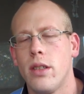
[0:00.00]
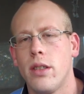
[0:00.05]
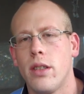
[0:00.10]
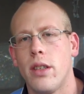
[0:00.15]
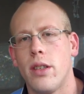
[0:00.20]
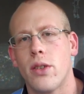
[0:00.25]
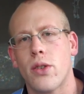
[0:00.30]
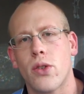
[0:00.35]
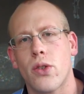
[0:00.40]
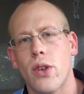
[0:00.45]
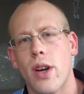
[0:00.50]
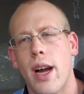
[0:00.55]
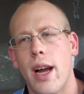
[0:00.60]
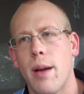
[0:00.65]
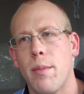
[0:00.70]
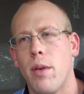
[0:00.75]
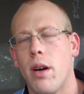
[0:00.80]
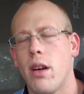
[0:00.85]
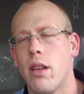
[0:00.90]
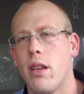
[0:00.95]
to
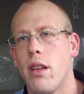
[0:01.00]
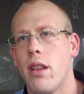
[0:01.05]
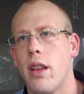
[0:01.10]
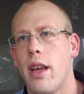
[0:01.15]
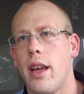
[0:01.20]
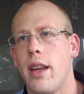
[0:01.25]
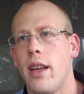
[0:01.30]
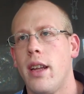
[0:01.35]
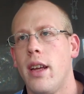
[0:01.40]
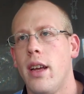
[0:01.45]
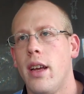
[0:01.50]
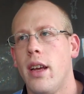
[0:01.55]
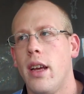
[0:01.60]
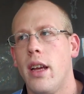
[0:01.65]
describe, other than